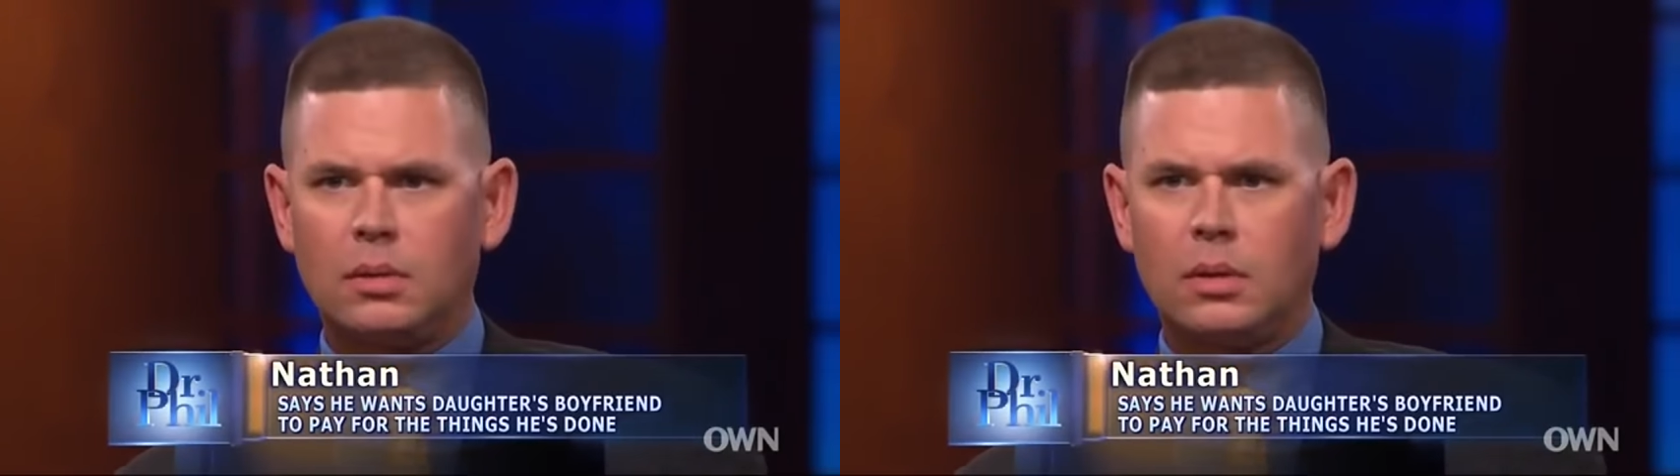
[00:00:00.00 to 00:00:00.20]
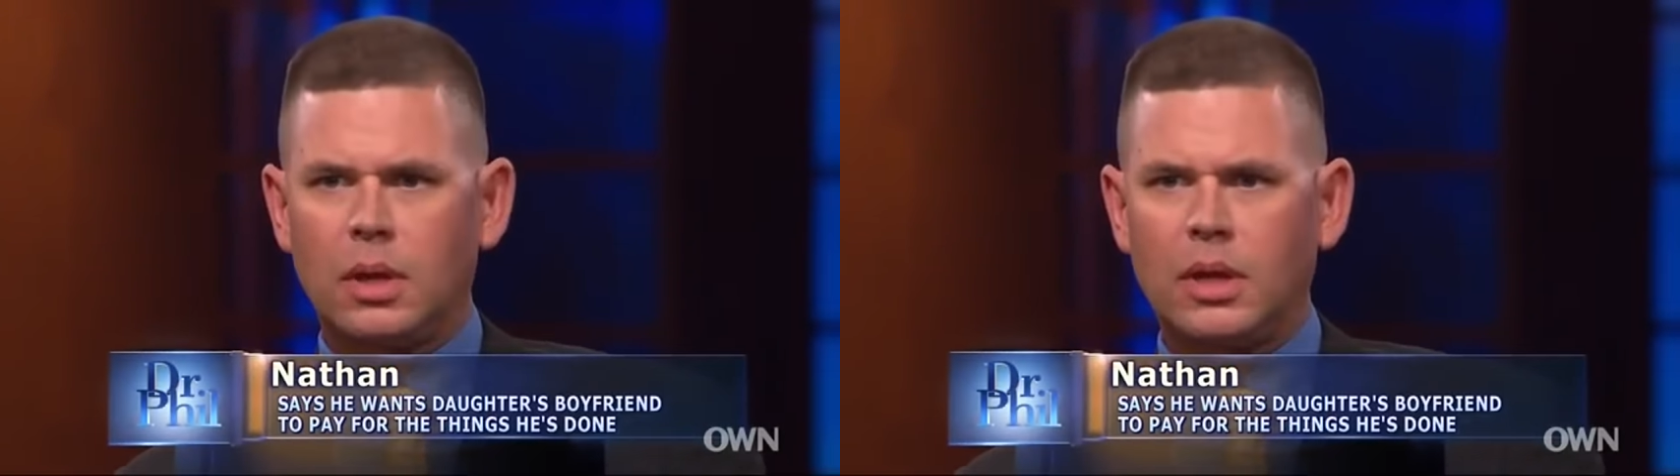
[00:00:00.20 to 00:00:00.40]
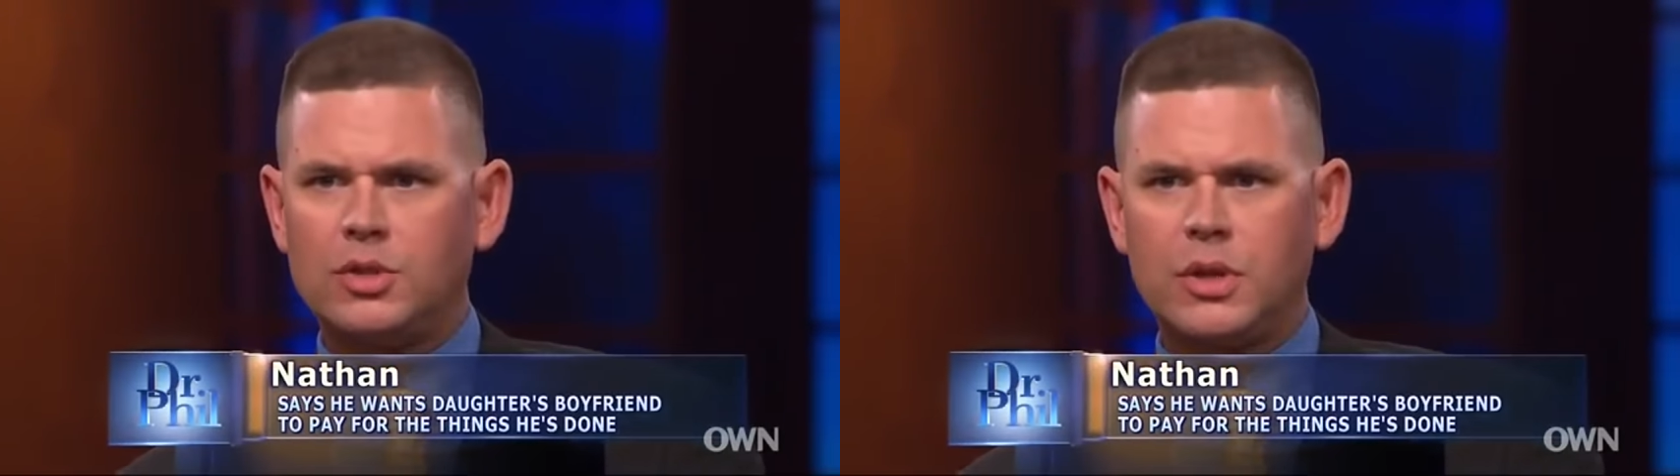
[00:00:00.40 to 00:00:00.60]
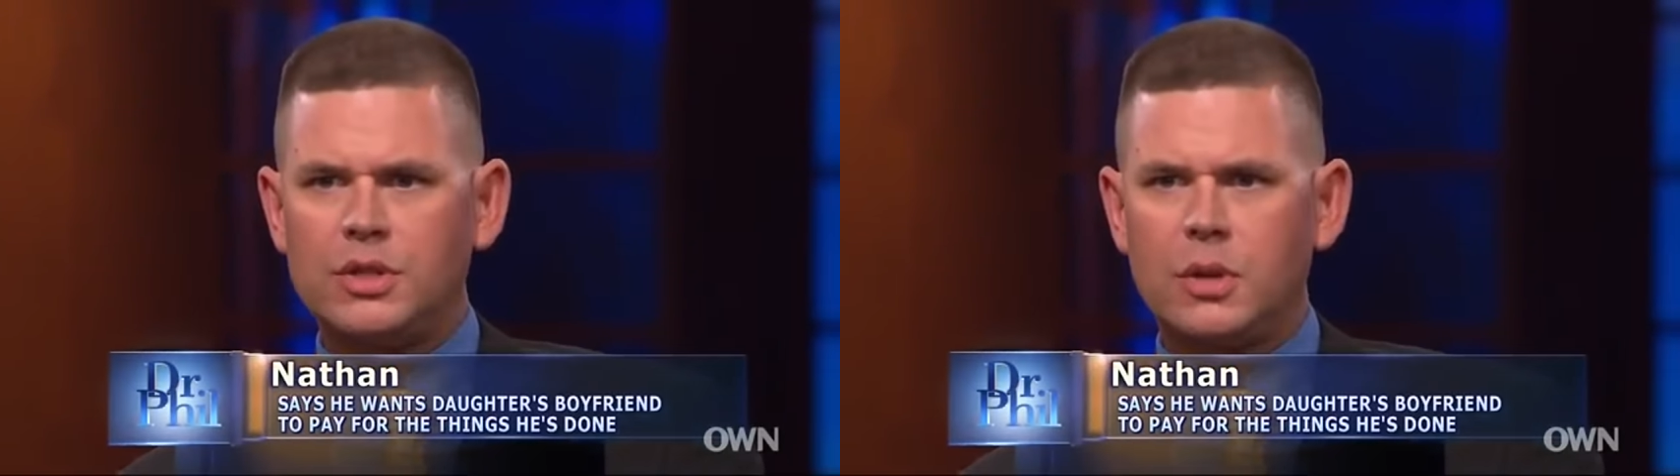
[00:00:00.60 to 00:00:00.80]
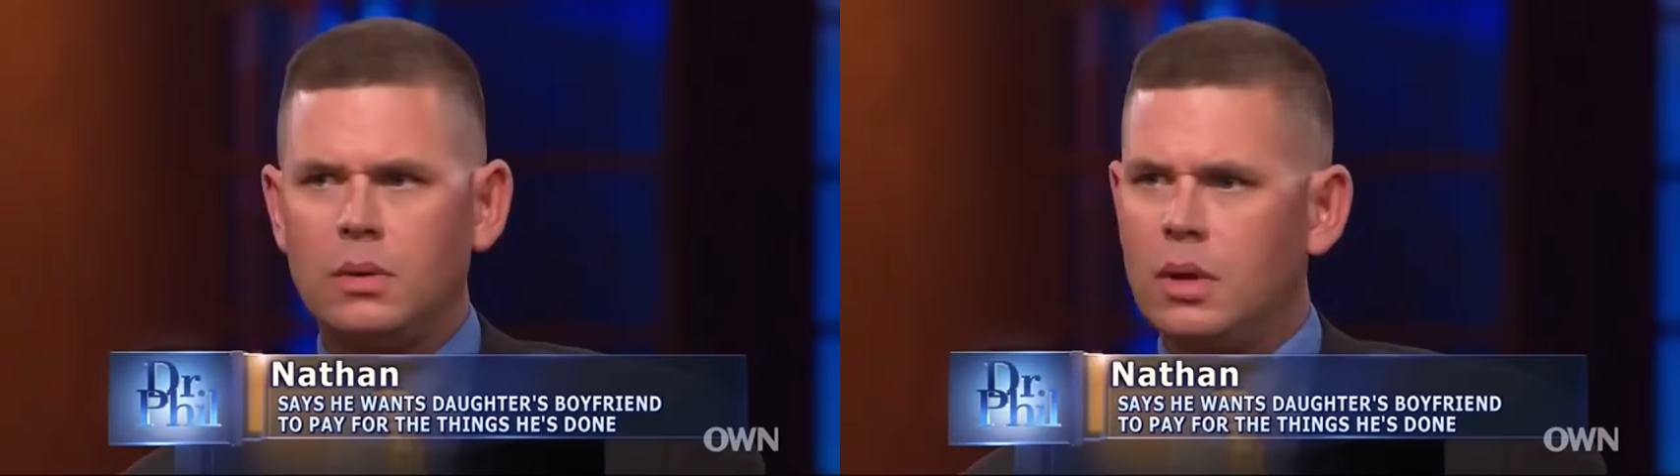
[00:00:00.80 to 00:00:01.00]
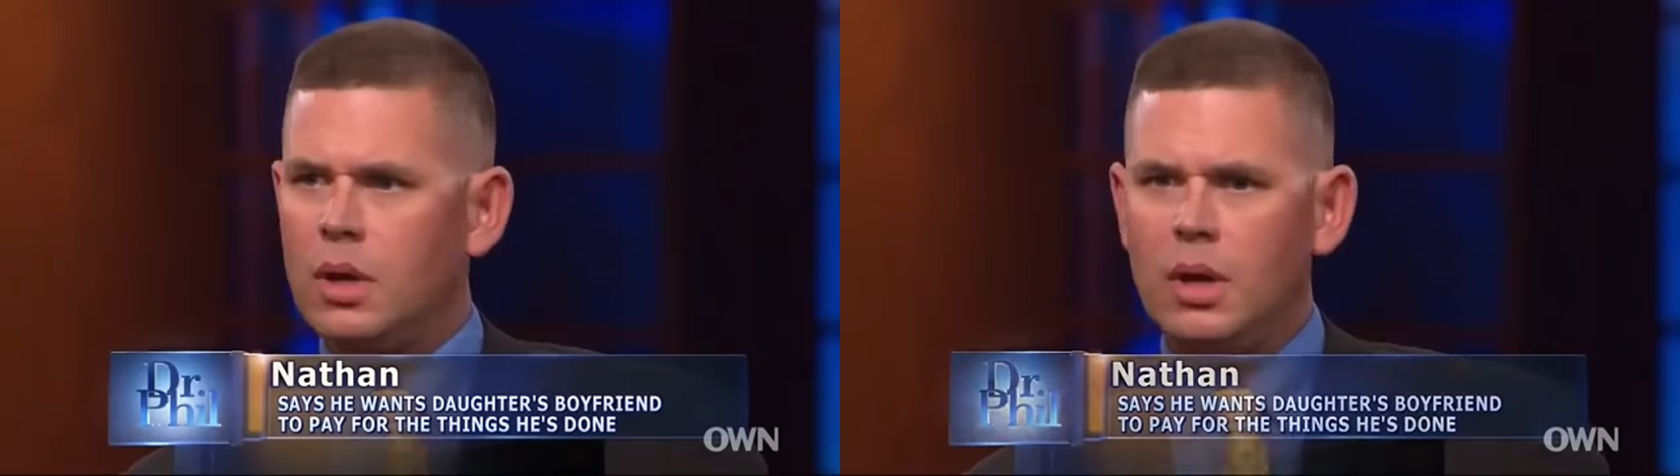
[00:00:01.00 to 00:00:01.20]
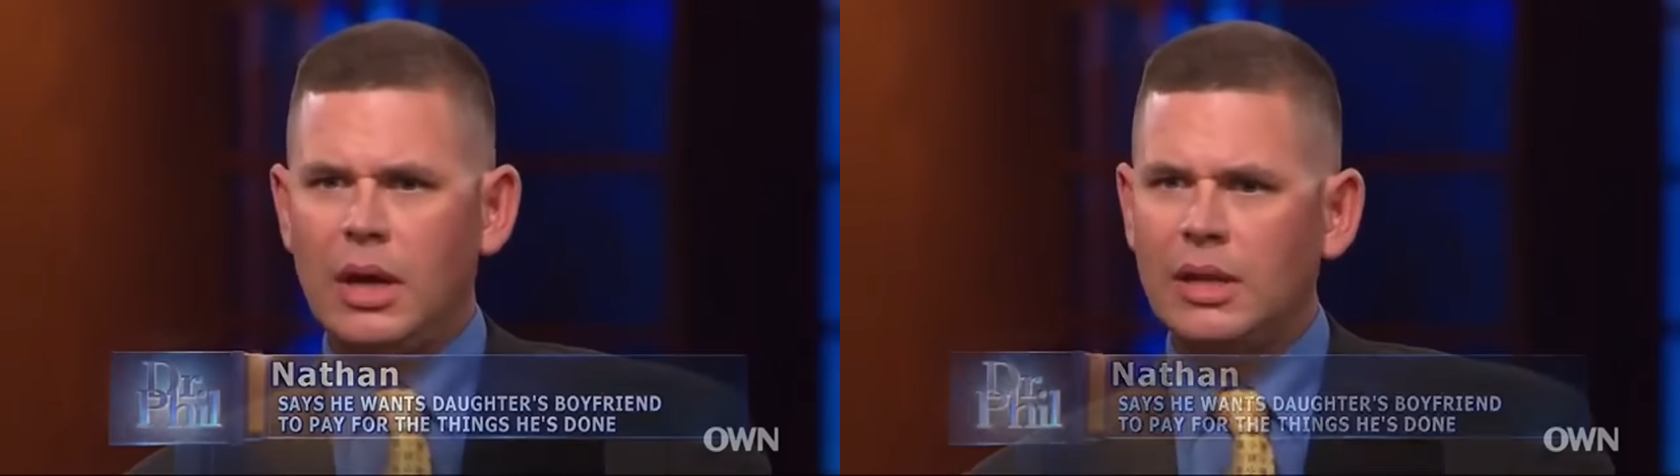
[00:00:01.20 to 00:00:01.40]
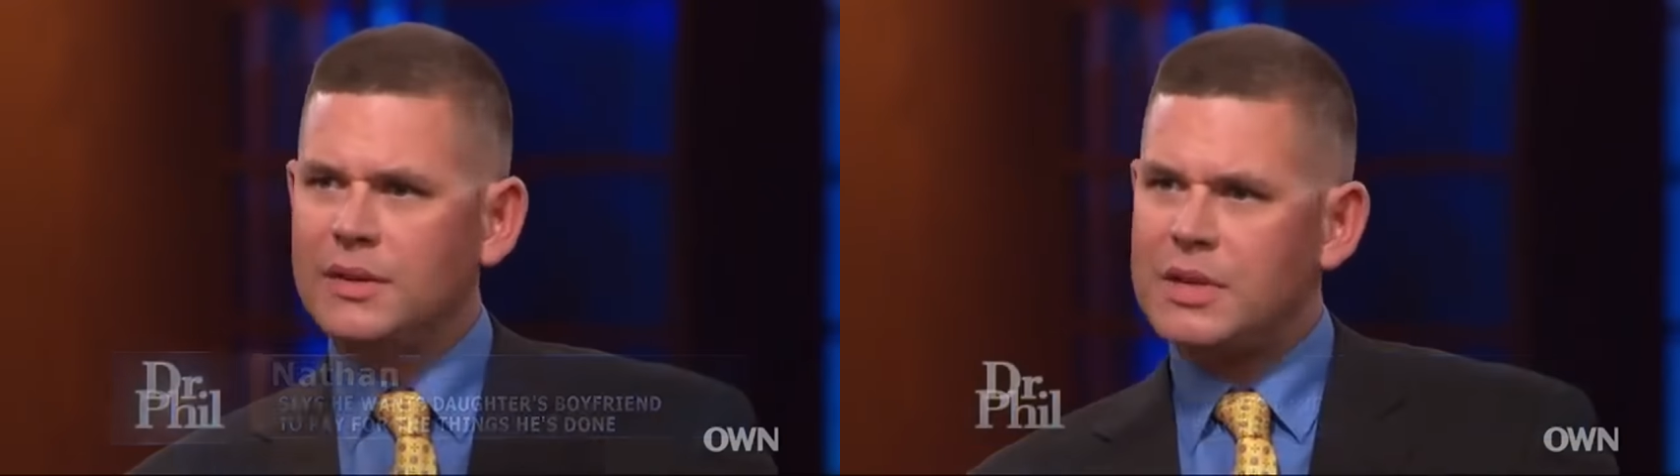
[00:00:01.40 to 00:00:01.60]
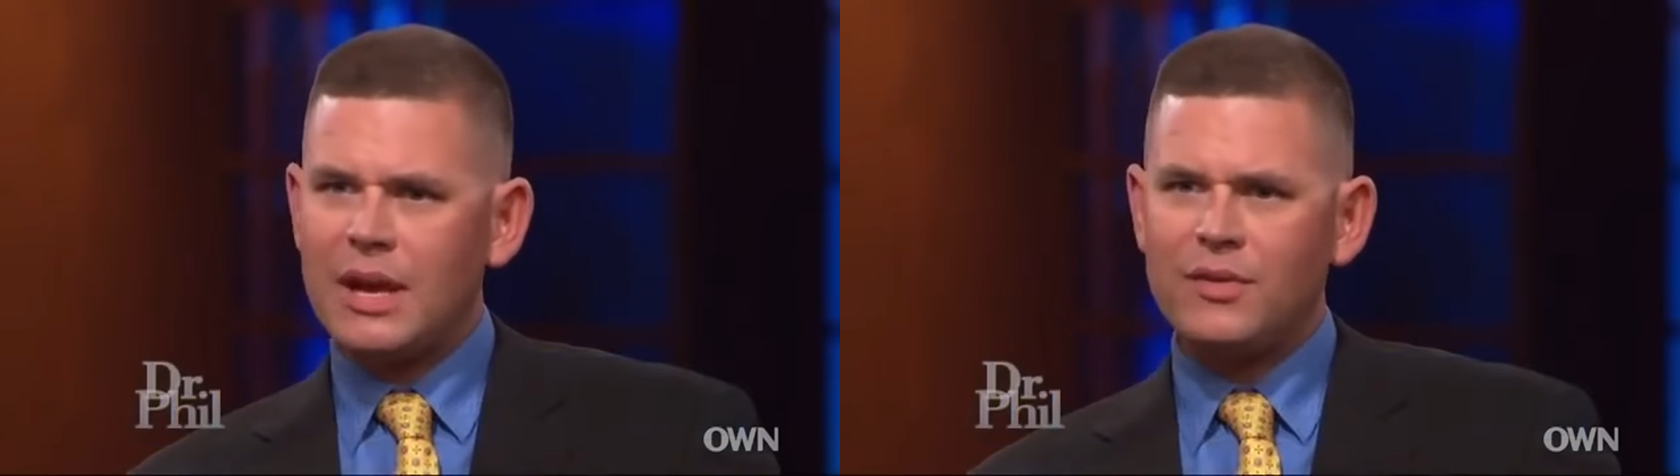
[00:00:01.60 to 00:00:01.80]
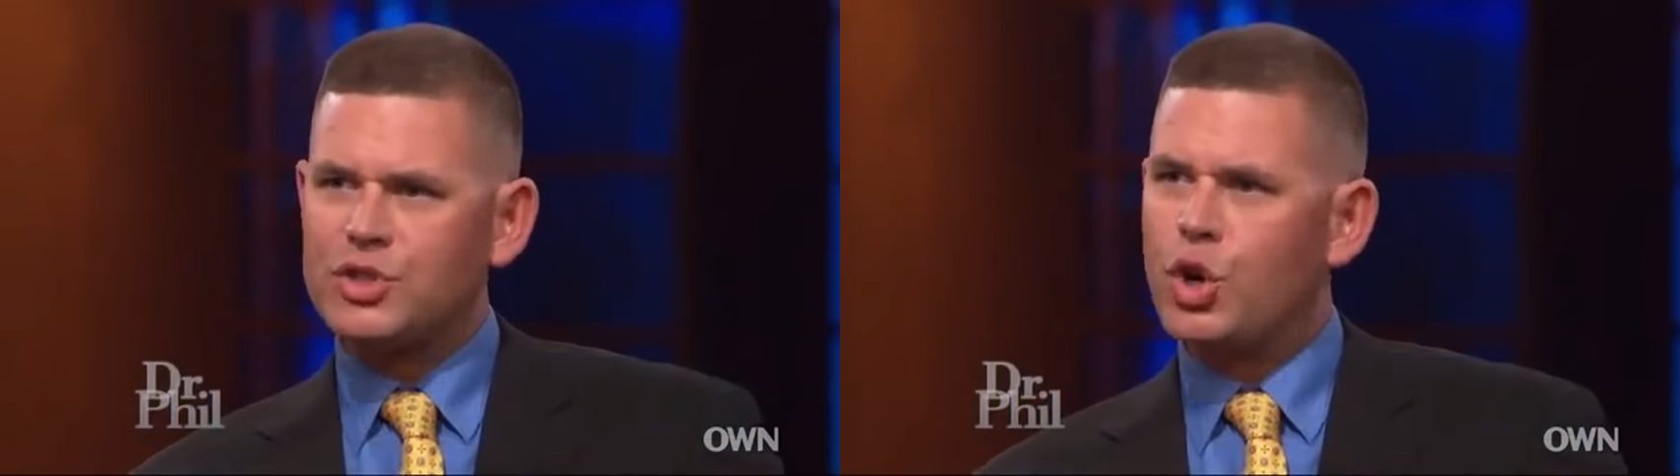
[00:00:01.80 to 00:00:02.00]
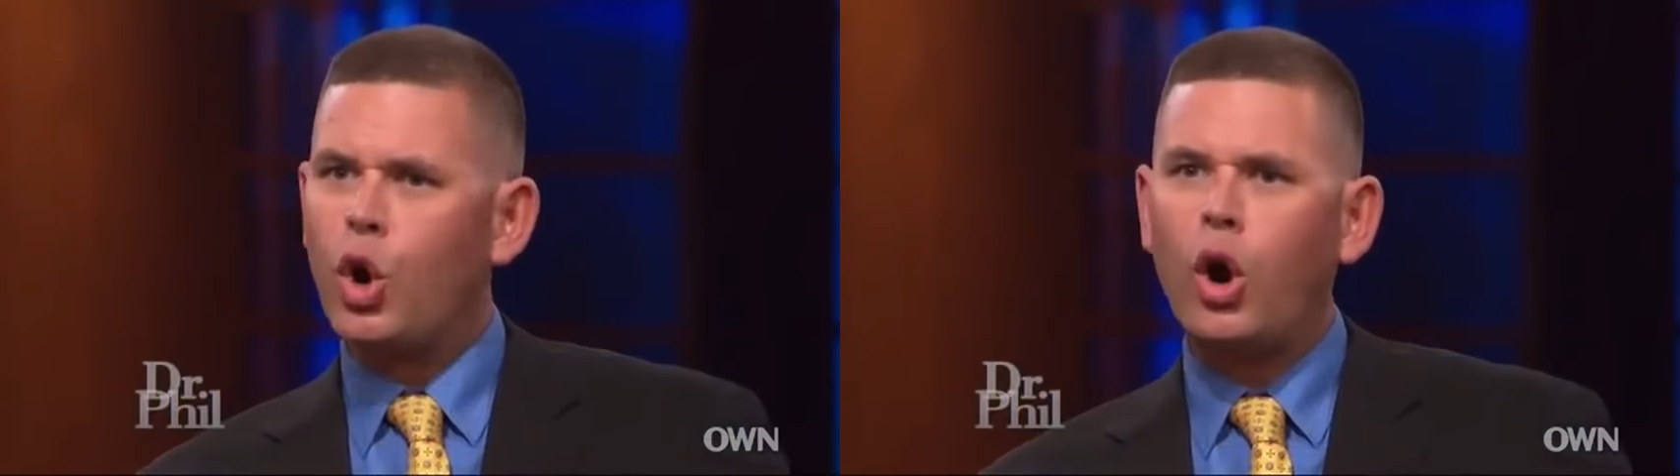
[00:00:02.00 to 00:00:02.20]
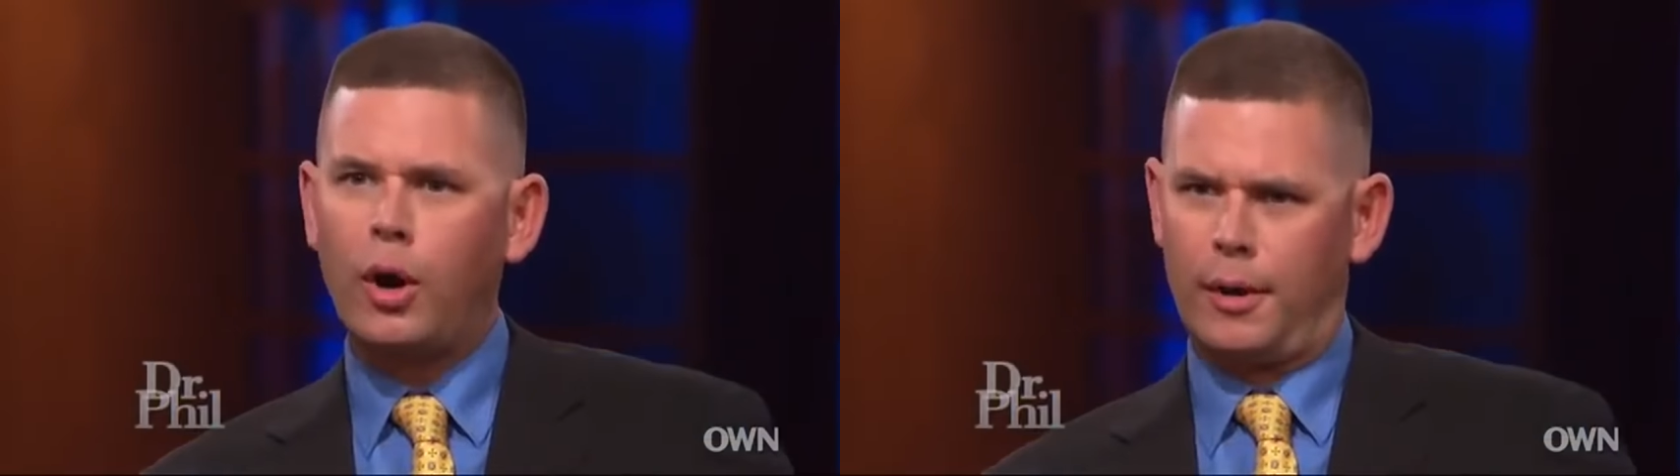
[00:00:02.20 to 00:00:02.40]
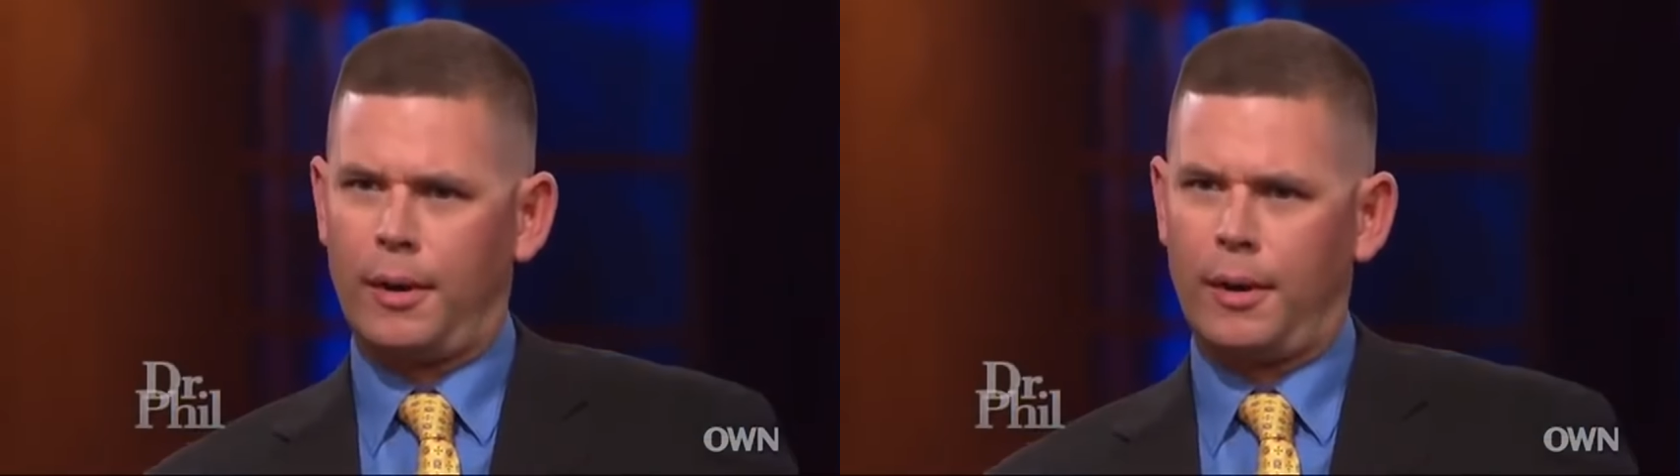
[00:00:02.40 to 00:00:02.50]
Like, he treats you. He lives out of his car.